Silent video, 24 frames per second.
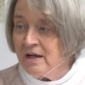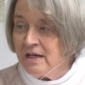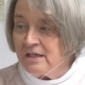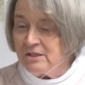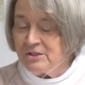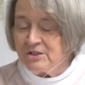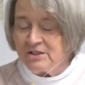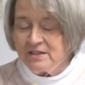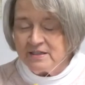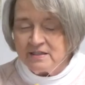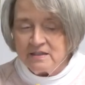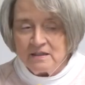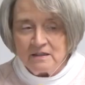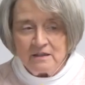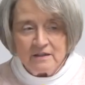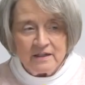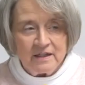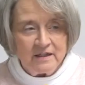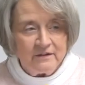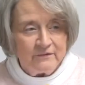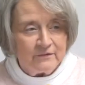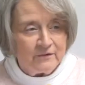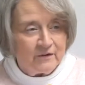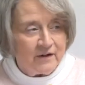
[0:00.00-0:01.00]
She's
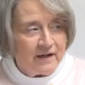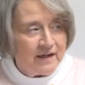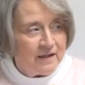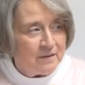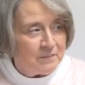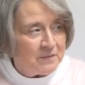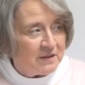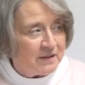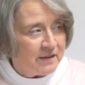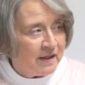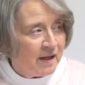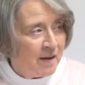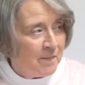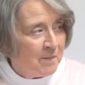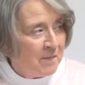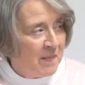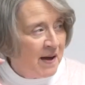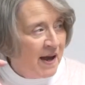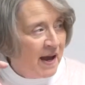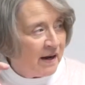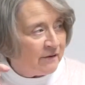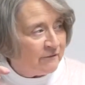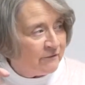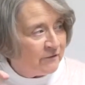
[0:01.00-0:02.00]
looking for him to come
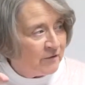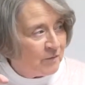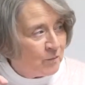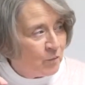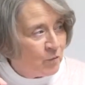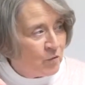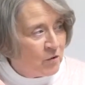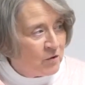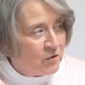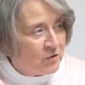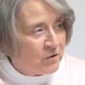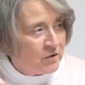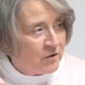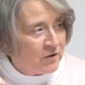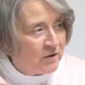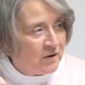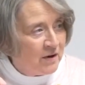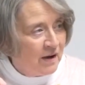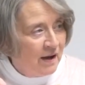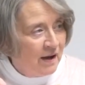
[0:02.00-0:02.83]
back from war.